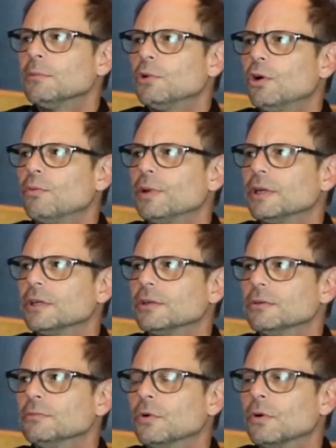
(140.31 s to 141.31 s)
I'm hoping to
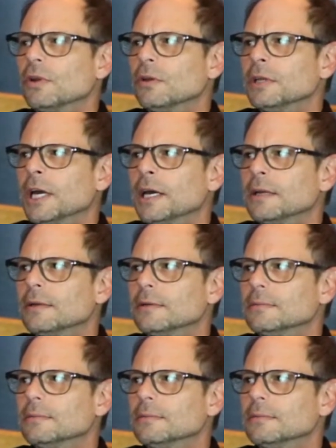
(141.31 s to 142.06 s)
do more than that